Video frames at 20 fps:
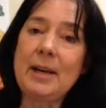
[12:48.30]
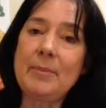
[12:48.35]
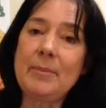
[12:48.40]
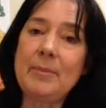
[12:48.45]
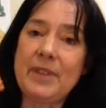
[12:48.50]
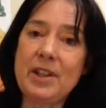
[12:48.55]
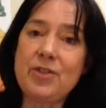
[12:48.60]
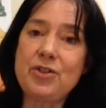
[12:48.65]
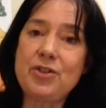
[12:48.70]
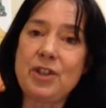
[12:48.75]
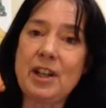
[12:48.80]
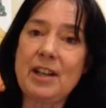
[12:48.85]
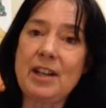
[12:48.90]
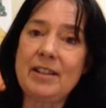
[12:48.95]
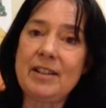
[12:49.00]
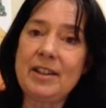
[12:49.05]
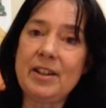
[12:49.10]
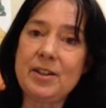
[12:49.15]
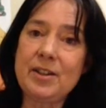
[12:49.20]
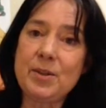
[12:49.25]
this year
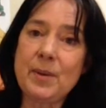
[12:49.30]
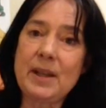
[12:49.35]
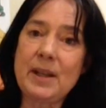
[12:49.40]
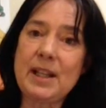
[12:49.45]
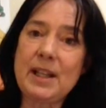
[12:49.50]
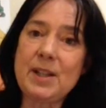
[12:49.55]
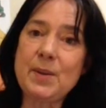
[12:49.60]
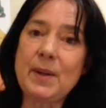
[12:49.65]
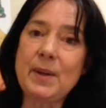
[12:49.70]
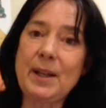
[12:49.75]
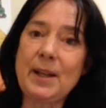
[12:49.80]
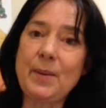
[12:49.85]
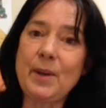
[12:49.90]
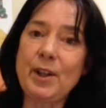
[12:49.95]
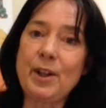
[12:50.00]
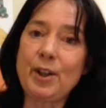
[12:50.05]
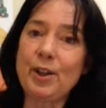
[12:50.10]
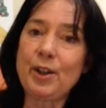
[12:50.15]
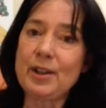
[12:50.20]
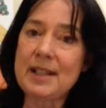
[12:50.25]
in the
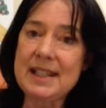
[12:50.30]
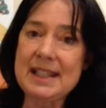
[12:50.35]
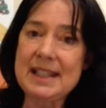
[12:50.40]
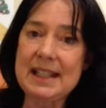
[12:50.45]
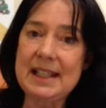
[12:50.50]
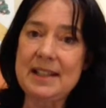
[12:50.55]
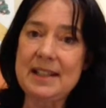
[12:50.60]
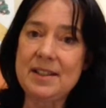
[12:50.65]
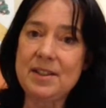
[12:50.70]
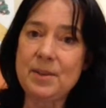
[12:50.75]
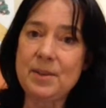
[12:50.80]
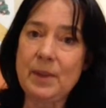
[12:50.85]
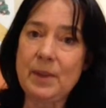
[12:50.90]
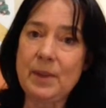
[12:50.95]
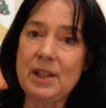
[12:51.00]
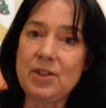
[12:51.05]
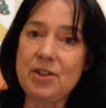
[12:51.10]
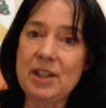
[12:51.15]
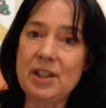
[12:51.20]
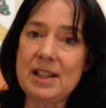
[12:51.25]
2021 honours list,
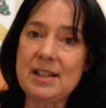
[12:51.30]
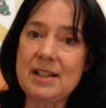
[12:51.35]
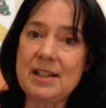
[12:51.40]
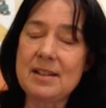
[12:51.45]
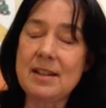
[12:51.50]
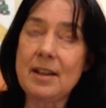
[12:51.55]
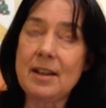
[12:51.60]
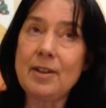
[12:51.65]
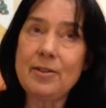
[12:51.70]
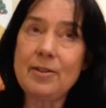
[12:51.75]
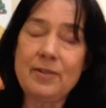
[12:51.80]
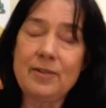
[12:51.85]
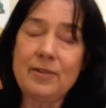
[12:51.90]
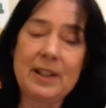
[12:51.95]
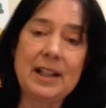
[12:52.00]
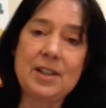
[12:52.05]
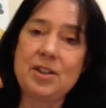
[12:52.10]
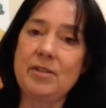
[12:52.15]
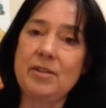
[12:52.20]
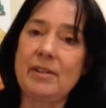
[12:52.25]
which is so
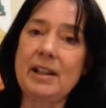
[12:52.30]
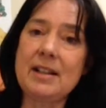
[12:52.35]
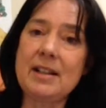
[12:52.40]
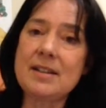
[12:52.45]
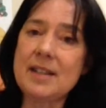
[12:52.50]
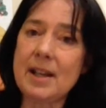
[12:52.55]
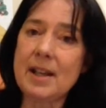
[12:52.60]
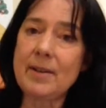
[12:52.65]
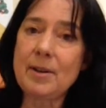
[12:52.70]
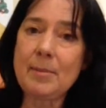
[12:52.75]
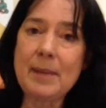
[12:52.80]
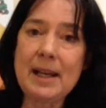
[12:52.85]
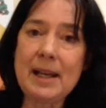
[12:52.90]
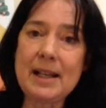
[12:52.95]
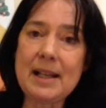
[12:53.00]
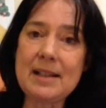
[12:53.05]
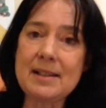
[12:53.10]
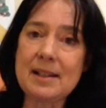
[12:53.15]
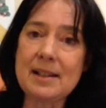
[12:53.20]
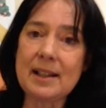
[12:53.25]
flattering, so
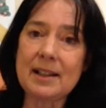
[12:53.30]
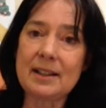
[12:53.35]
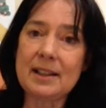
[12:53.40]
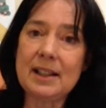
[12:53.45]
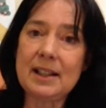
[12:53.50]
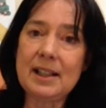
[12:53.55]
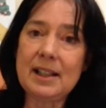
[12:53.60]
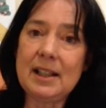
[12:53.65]
amazing.